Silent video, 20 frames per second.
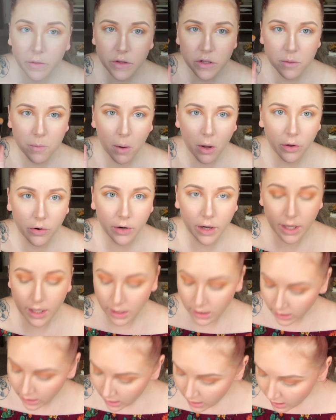the smaller
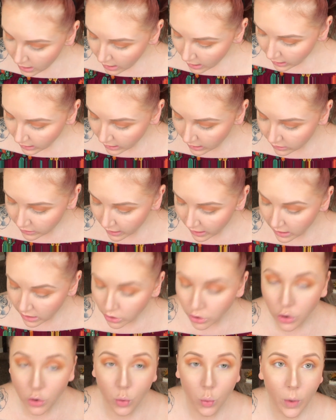end and get
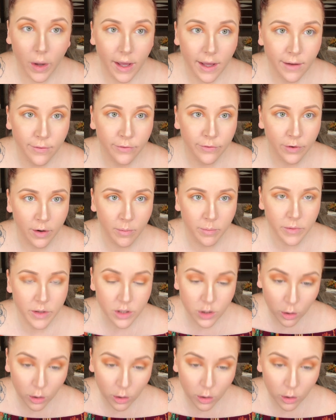that New Wave from the